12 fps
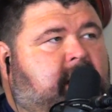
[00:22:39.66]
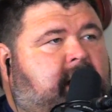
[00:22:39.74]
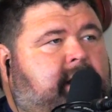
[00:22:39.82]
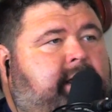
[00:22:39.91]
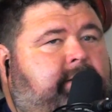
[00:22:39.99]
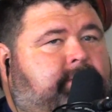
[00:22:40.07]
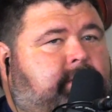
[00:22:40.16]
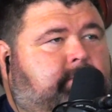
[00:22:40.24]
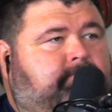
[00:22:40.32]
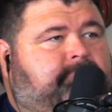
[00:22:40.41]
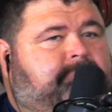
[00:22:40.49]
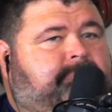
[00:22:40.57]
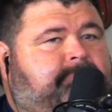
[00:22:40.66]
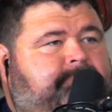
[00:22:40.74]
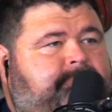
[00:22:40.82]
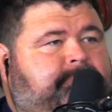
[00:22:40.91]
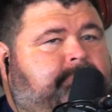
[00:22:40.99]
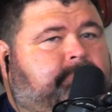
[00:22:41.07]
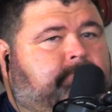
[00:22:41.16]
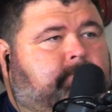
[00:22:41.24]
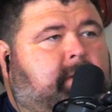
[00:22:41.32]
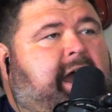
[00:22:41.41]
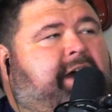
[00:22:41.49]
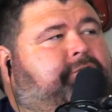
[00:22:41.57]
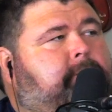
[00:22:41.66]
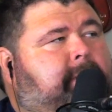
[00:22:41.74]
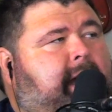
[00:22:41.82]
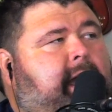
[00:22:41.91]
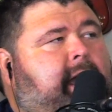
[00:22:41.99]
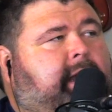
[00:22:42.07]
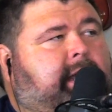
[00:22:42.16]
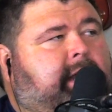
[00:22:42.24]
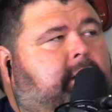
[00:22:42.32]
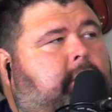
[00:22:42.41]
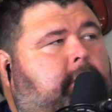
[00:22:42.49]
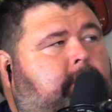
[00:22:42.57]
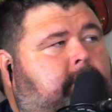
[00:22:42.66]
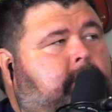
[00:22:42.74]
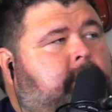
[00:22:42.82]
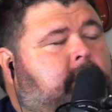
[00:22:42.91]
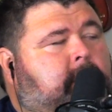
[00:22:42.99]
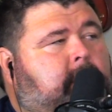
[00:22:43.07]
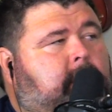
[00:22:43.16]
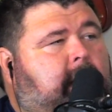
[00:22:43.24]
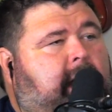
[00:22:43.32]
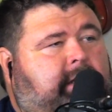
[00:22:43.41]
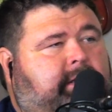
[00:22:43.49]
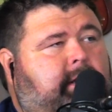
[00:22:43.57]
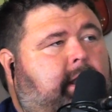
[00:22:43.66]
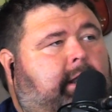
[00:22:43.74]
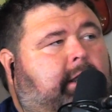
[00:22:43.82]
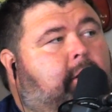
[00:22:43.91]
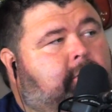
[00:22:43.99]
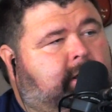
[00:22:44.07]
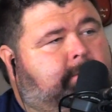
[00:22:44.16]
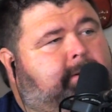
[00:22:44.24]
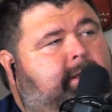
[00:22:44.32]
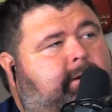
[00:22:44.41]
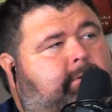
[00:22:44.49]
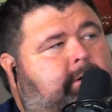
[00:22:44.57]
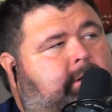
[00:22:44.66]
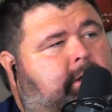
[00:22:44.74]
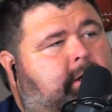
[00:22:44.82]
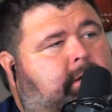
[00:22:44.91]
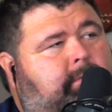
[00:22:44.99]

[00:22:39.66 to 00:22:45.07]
not even half a bag at all. I loaded the pellet grill